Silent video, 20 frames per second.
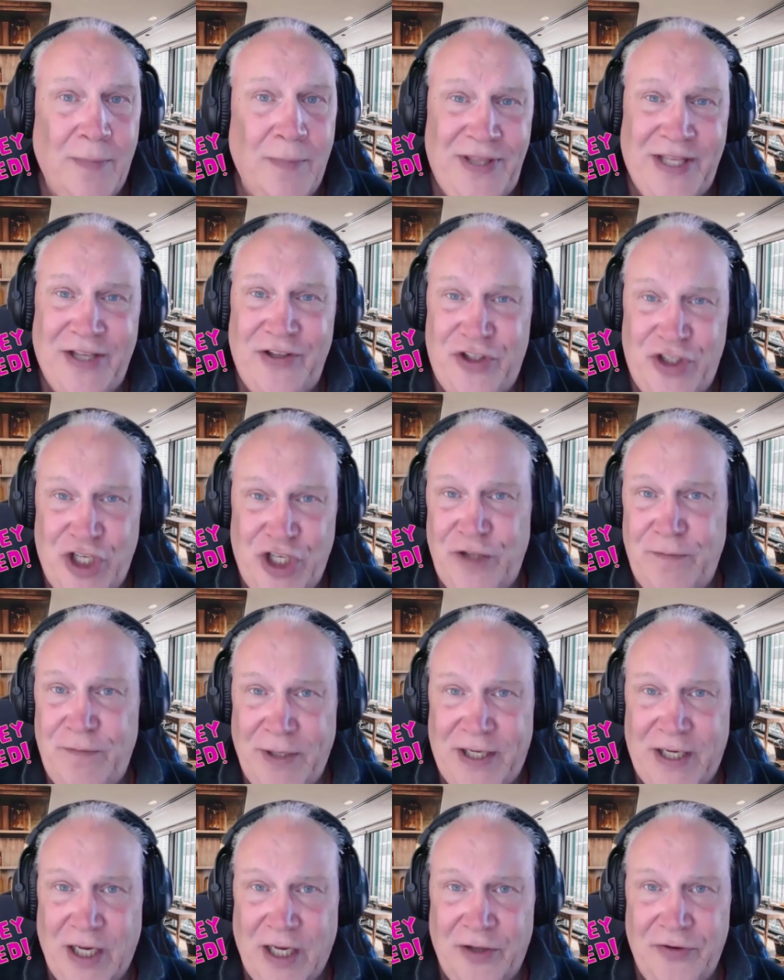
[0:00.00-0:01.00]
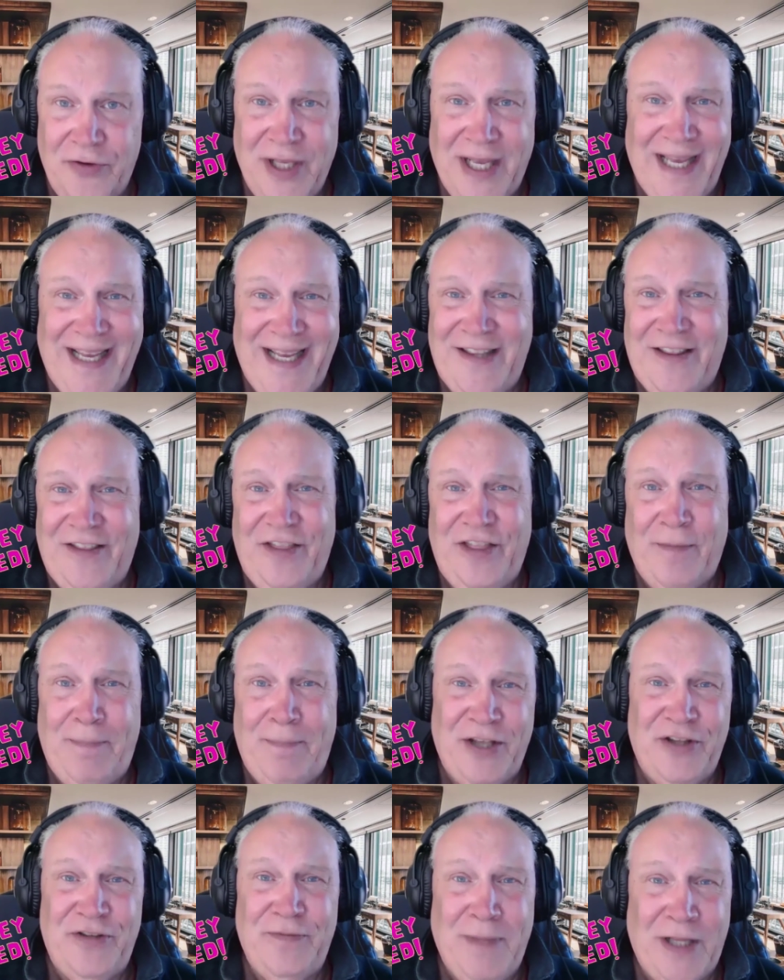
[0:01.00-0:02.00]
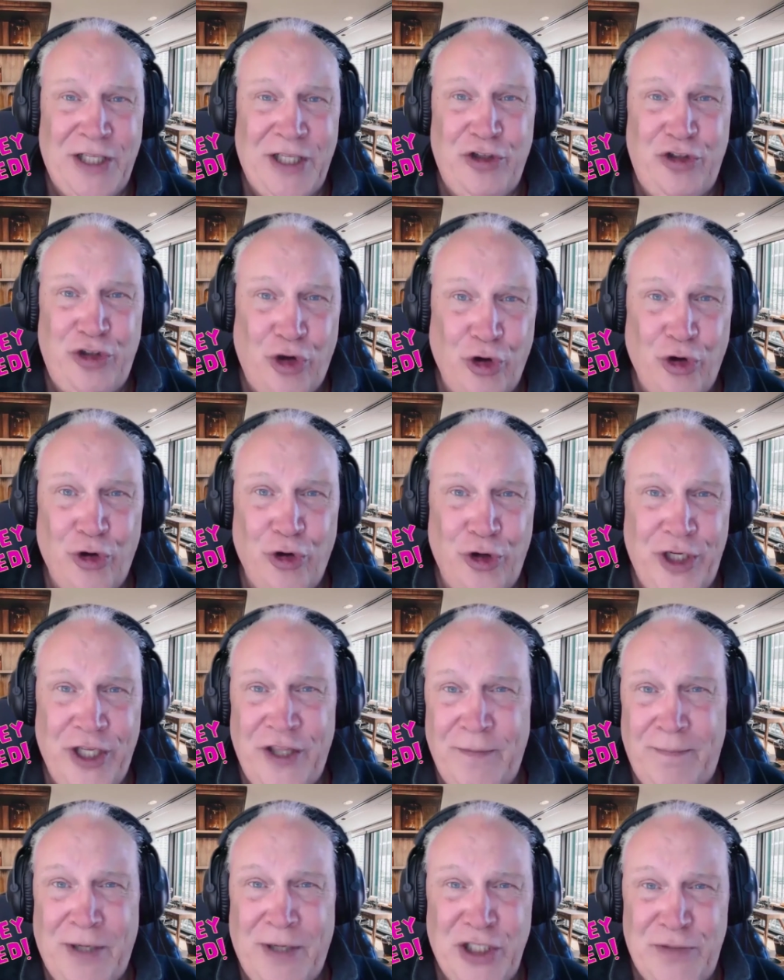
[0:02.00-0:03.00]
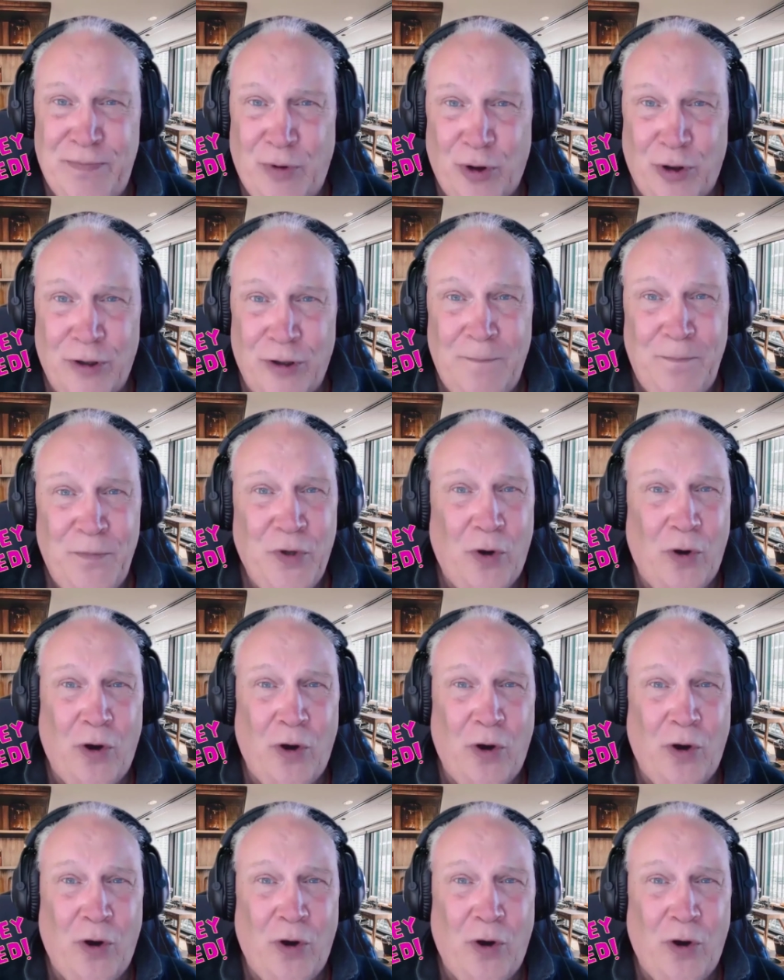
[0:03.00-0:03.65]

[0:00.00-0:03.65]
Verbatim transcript: but that's just because it's the best smelling turd in the punch bowl.